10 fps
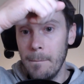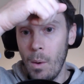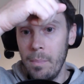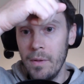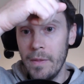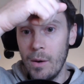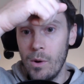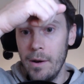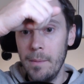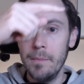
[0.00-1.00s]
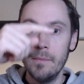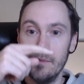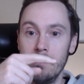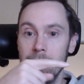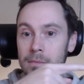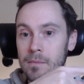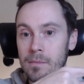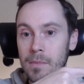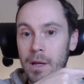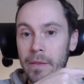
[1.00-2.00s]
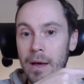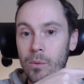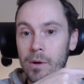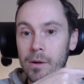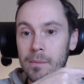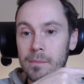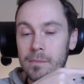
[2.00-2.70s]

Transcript: Pop, that one, and that one.